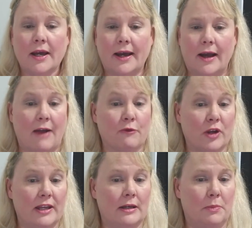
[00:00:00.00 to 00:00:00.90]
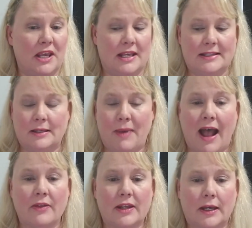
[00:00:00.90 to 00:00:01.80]
I've written a piece
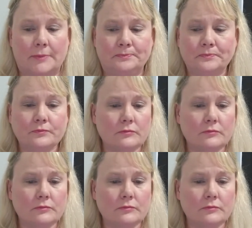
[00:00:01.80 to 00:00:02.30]
about them.